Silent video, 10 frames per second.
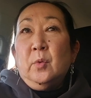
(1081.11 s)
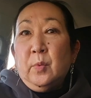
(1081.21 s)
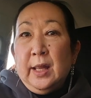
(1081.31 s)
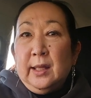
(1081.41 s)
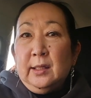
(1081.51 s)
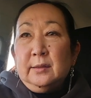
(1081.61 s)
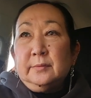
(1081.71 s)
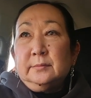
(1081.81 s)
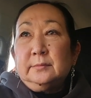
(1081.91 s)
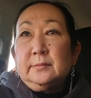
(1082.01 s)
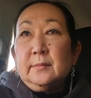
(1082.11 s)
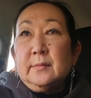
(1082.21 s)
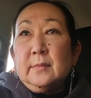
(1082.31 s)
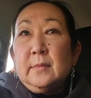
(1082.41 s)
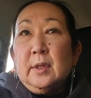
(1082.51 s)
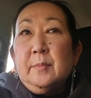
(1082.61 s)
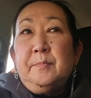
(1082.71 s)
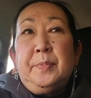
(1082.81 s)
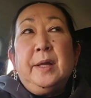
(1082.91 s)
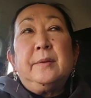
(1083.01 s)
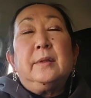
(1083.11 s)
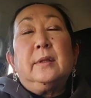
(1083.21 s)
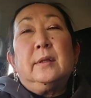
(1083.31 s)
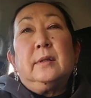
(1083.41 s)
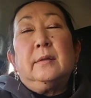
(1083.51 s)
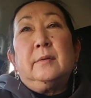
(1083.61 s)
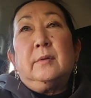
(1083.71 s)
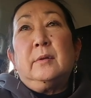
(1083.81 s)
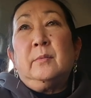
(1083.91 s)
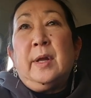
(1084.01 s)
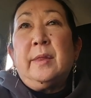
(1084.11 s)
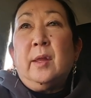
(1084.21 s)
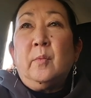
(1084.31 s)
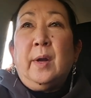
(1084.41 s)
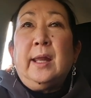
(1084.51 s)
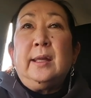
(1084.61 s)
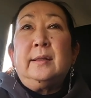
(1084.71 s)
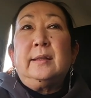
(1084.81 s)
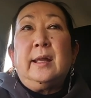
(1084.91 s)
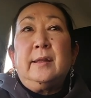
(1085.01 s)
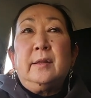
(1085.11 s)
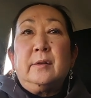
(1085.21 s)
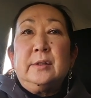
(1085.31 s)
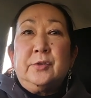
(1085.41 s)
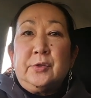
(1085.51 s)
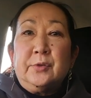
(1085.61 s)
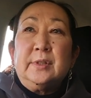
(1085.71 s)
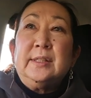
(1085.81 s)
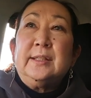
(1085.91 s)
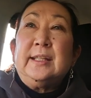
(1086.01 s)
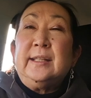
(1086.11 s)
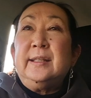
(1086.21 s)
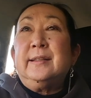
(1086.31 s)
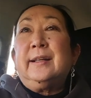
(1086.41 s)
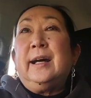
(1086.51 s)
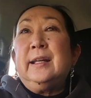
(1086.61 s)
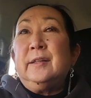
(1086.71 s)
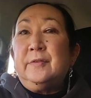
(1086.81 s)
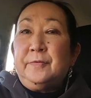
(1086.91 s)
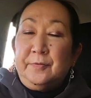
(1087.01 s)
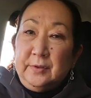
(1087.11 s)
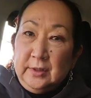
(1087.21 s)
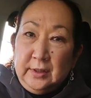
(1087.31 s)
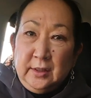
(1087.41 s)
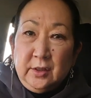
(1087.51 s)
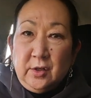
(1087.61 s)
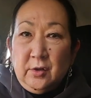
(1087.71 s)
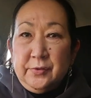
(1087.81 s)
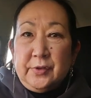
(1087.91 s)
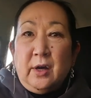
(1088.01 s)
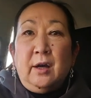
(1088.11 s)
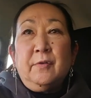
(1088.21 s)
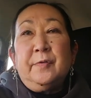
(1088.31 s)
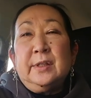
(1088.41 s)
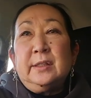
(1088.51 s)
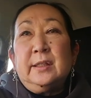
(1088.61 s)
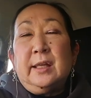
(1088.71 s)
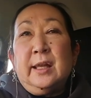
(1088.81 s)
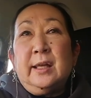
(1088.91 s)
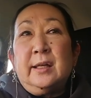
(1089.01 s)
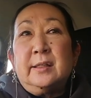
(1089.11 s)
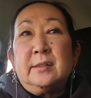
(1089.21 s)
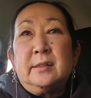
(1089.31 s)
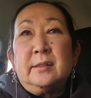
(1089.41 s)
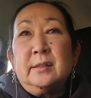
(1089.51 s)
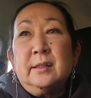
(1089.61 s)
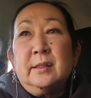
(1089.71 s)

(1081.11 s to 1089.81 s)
wait, but when they wait and their uncertainty kind of goes off, and